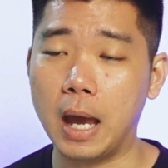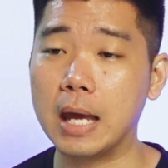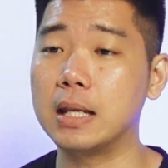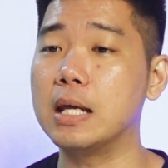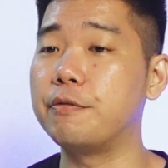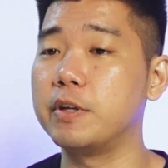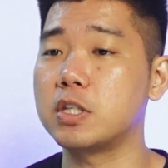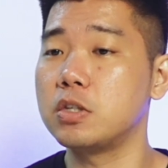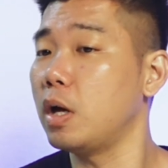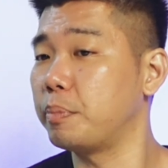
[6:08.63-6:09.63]
And if
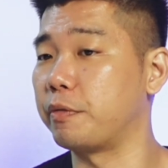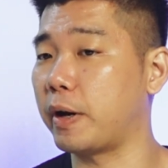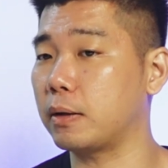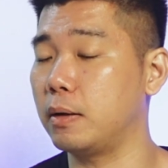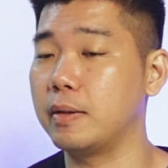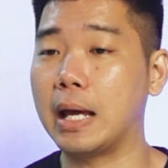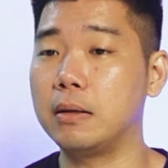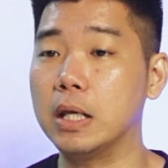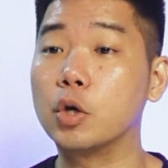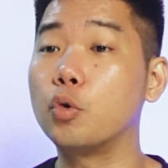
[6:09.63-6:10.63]
it's not perfect,
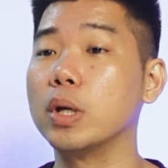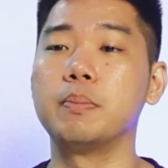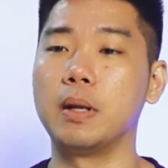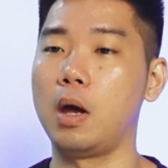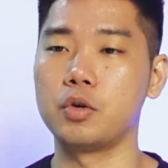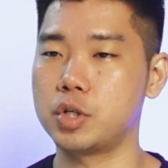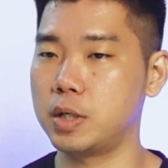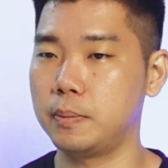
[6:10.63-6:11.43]
then it couldn't be launched.